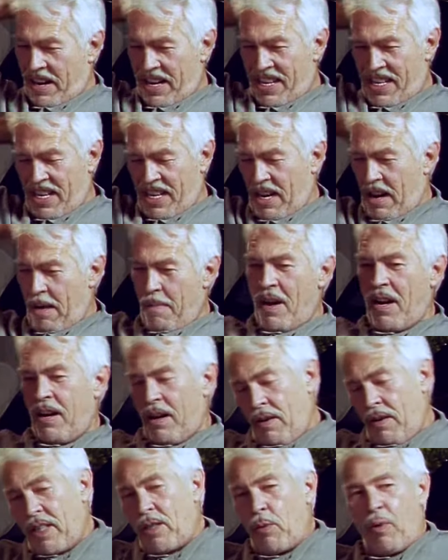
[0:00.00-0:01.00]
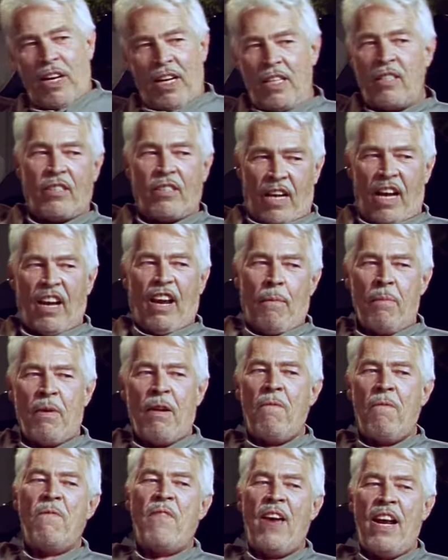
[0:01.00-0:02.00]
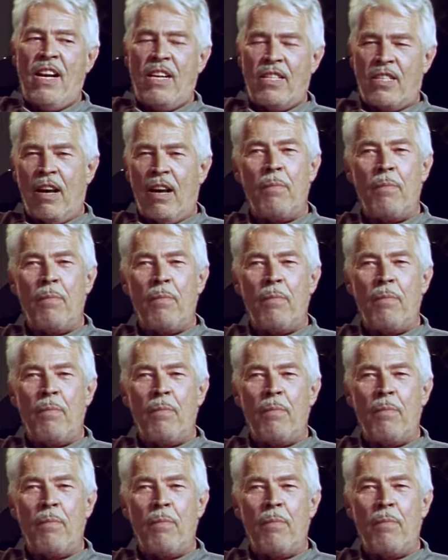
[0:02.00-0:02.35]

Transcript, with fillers: Let's get him out of here. I said, well, let's take him to Venice.